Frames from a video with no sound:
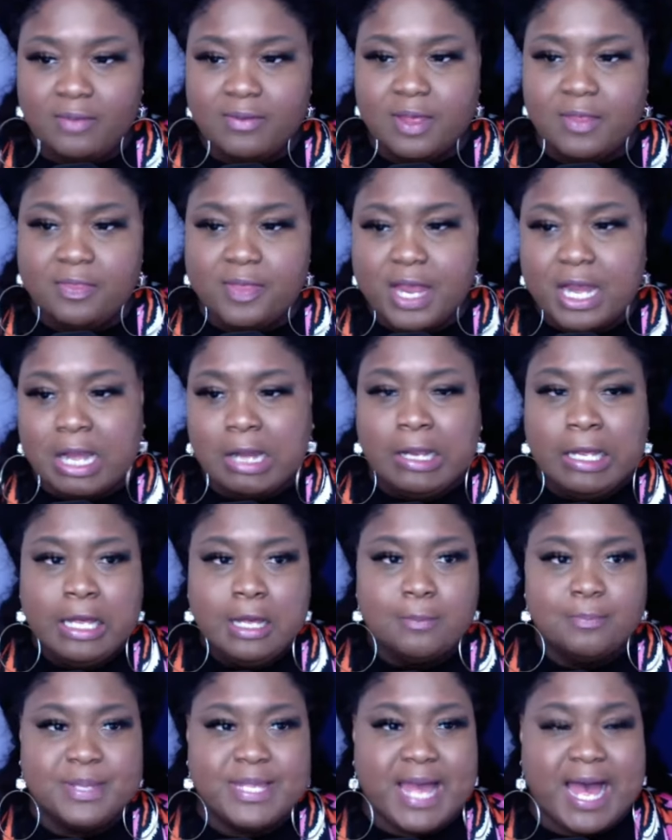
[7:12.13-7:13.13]
that they're
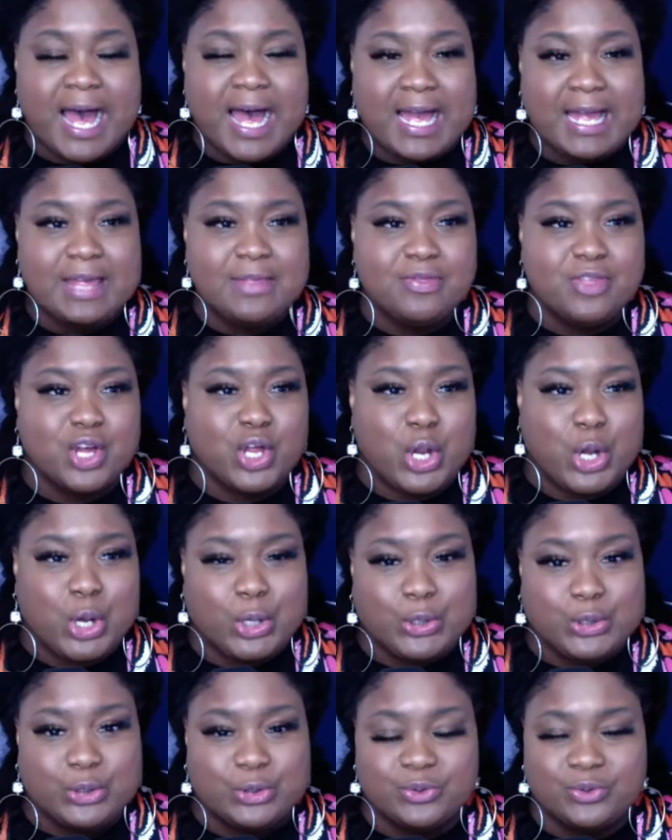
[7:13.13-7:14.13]
behind the
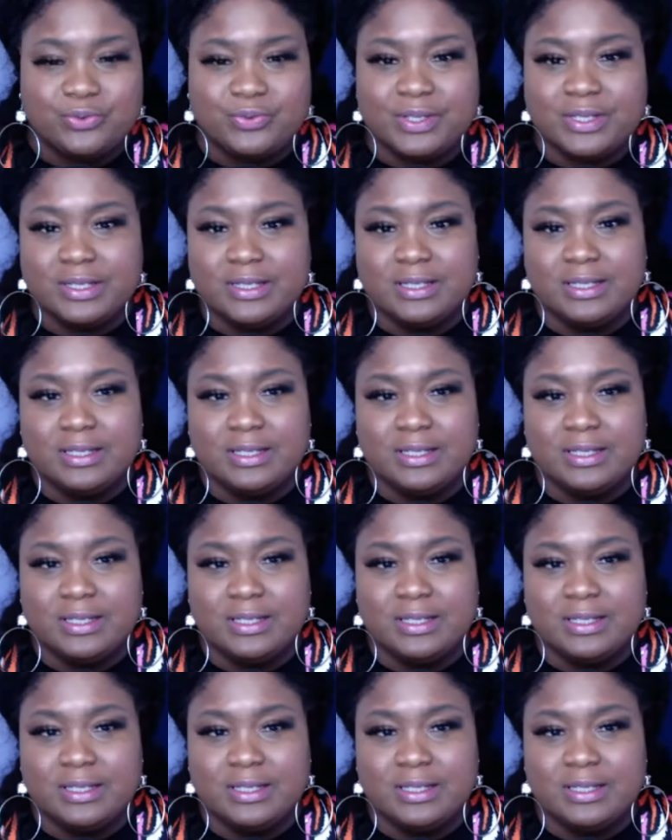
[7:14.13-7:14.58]
curve